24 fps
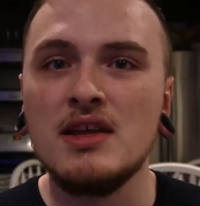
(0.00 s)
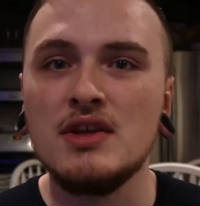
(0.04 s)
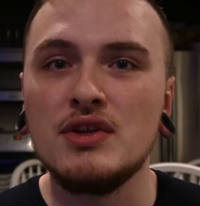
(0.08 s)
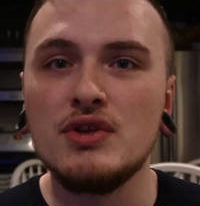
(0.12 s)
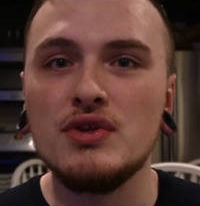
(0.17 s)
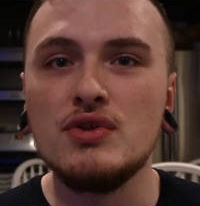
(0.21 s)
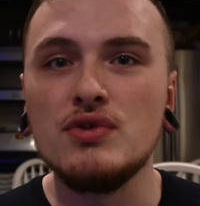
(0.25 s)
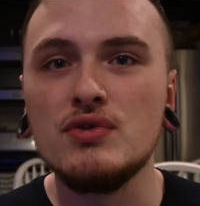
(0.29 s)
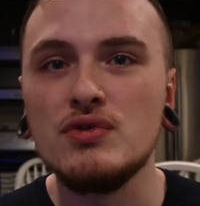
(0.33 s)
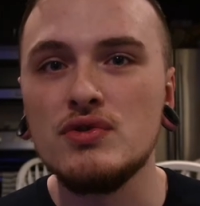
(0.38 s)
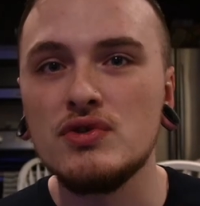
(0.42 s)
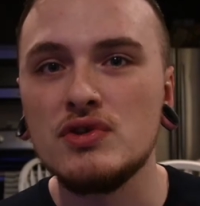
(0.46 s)

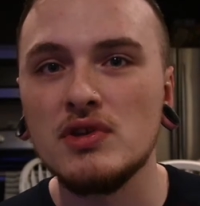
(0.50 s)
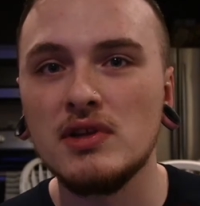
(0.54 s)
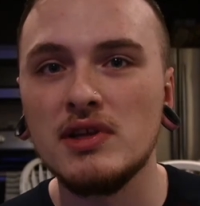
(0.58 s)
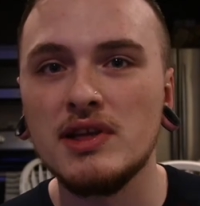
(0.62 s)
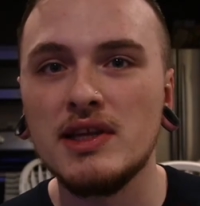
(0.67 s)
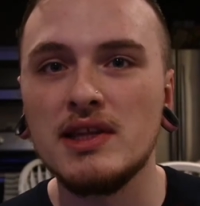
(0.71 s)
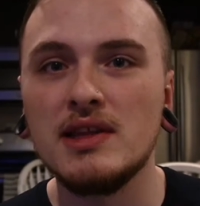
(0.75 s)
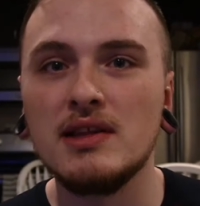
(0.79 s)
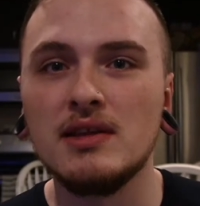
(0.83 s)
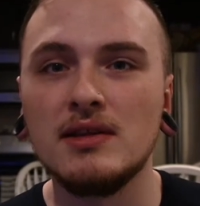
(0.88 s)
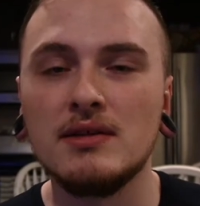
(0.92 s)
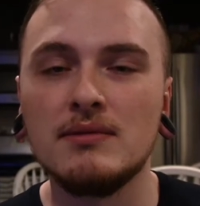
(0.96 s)

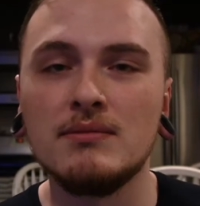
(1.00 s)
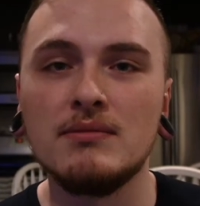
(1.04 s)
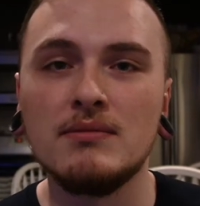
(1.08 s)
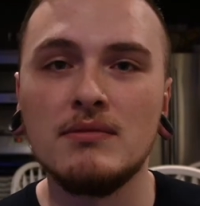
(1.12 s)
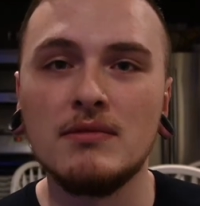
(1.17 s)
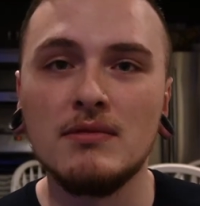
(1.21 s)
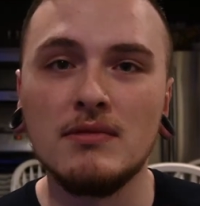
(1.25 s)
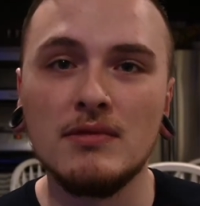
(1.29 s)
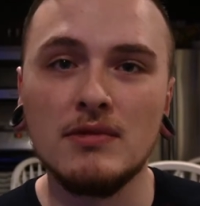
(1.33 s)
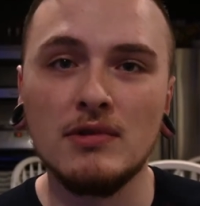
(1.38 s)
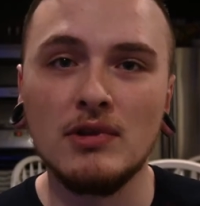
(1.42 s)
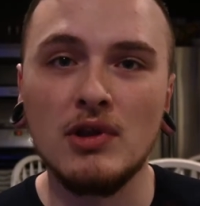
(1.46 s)
usually the
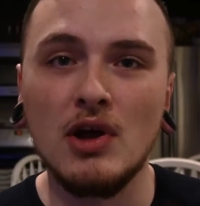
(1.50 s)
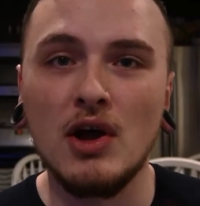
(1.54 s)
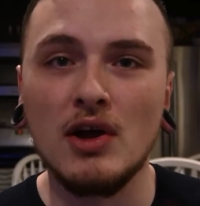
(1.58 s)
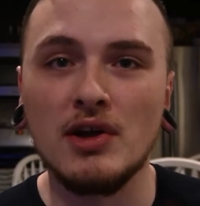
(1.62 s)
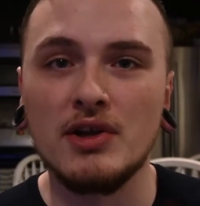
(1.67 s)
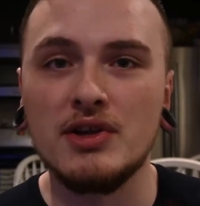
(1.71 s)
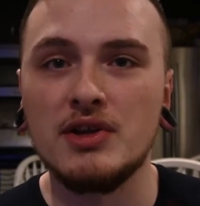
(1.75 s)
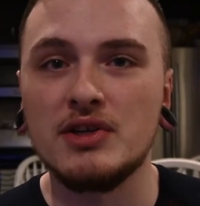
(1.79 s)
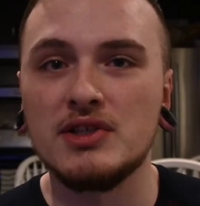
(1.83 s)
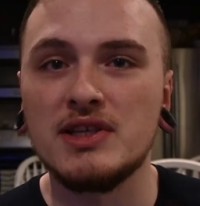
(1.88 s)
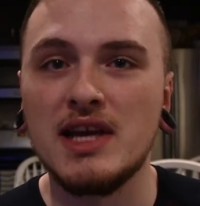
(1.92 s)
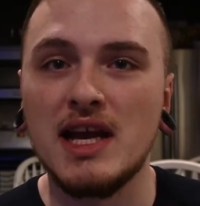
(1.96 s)

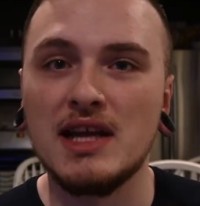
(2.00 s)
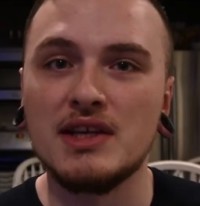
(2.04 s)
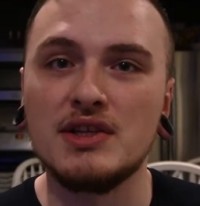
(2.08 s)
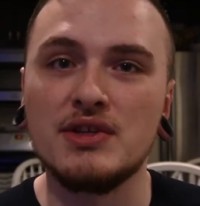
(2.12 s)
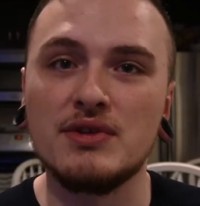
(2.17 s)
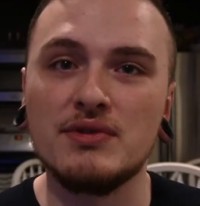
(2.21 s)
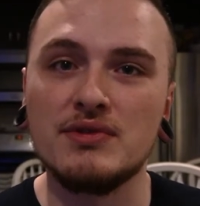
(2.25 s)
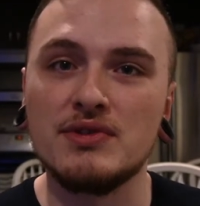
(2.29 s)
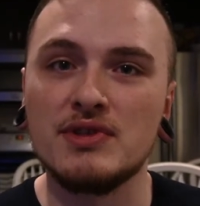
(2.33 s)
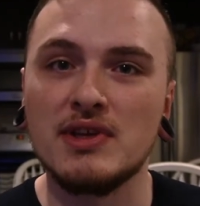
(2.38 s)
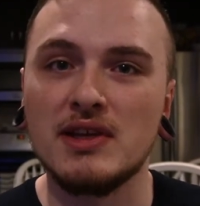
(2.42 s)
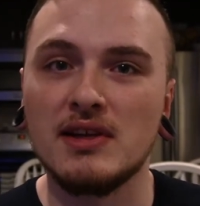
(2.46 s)
longer your
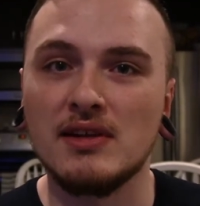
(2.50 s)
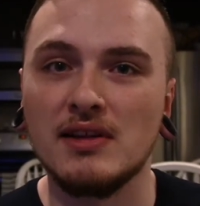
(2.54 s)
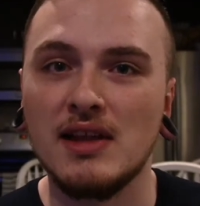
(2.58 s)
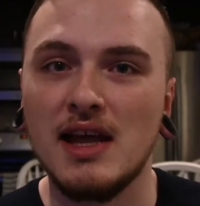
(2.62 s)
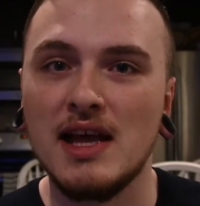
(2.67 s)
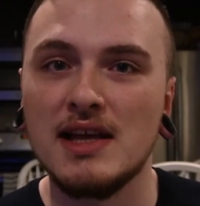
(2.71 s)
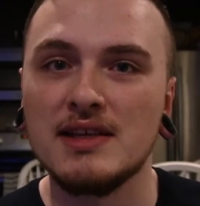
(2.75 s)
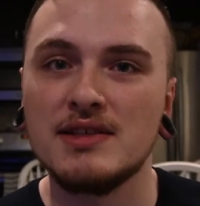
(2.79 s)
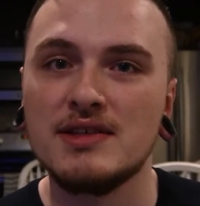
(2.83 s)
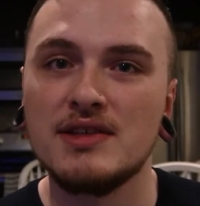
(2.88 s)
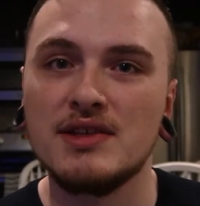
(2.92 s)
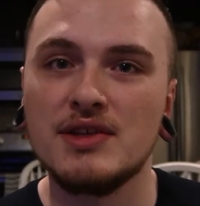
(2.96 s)
tattoo is going to
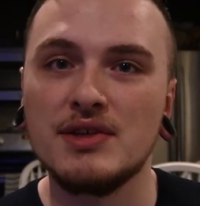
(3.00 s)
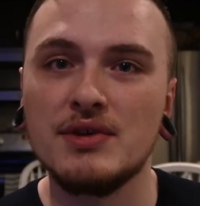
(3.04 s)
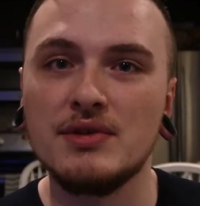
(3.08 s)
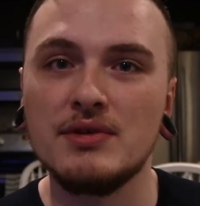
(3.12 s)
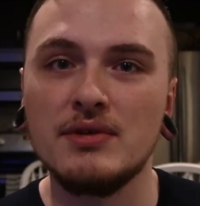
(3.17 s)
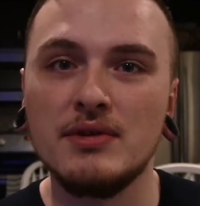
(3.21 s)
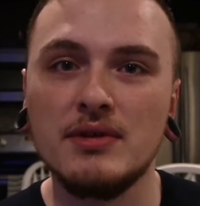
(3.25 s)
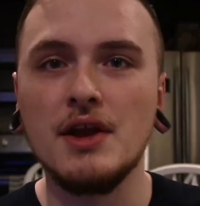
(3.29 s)
last too.